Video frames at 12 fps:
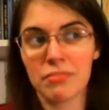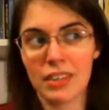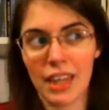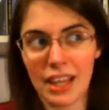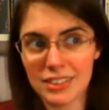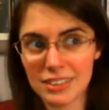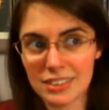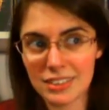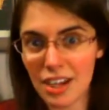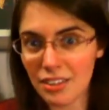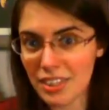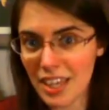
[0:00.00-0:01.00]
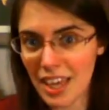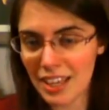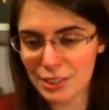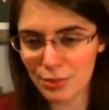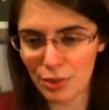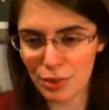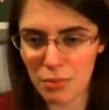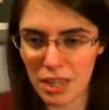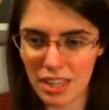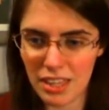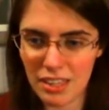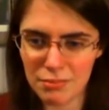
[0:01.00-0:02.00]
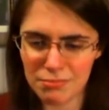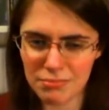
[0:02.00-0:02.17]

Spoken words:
That's not the case with me.